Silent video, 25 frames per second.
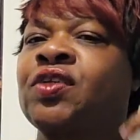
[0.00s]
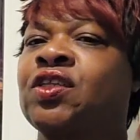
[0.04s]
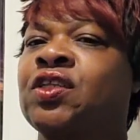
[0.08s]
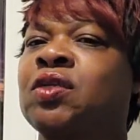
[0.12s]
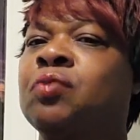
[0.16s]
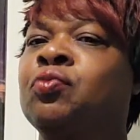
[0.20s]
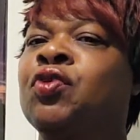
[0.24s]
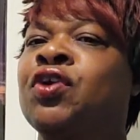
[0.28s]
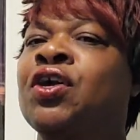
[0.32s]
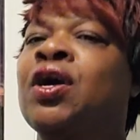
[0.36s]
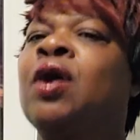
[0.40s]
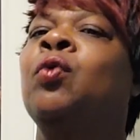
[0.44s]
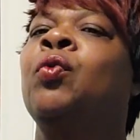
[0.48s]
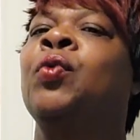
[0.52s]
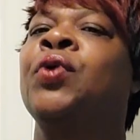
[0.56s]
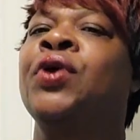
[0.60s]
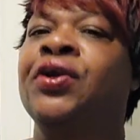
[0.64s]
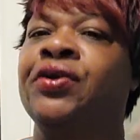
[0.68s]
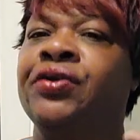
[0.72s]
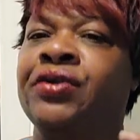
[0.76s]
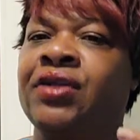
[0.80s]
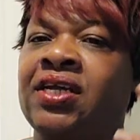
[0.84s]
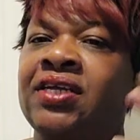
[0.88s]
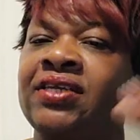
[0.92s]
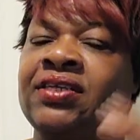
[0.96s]
bring
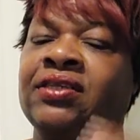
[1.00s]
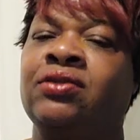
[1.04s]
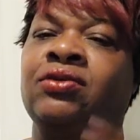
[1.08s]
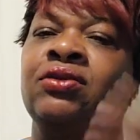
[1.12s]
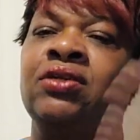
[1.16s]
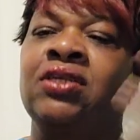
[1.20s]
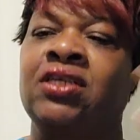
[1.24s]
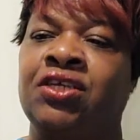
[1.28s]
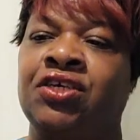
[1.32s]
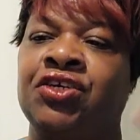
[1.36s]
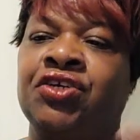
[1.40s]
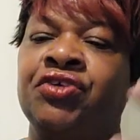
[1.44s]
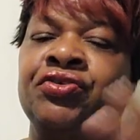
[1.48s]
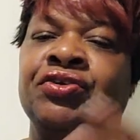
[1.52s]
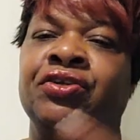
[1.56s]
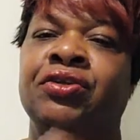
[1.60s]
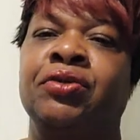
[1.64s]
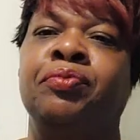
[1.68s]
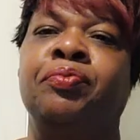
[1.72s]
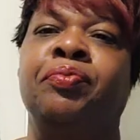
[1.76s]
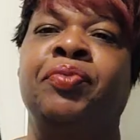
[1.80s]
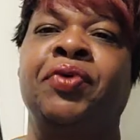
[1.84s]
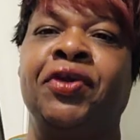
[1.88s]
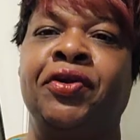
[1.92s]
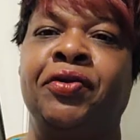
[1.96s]
awareness to the hearing
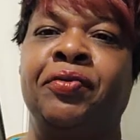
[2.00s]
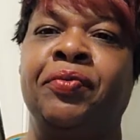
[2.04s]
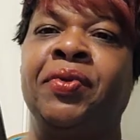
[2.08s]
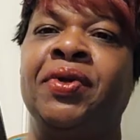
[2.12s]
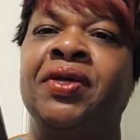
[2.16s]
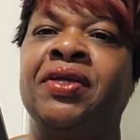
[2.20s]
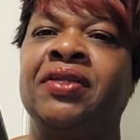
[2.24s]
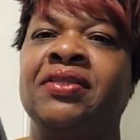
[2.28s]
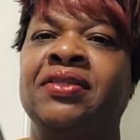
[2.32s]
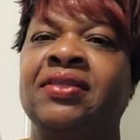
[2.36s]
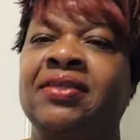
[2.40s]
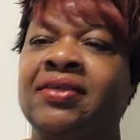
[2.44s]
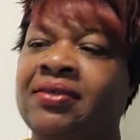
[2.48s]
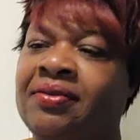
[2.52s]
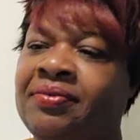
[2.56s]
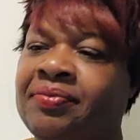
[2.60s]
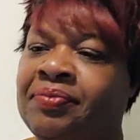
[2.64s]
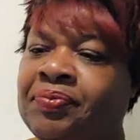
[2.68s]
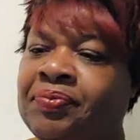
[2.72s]
impairment.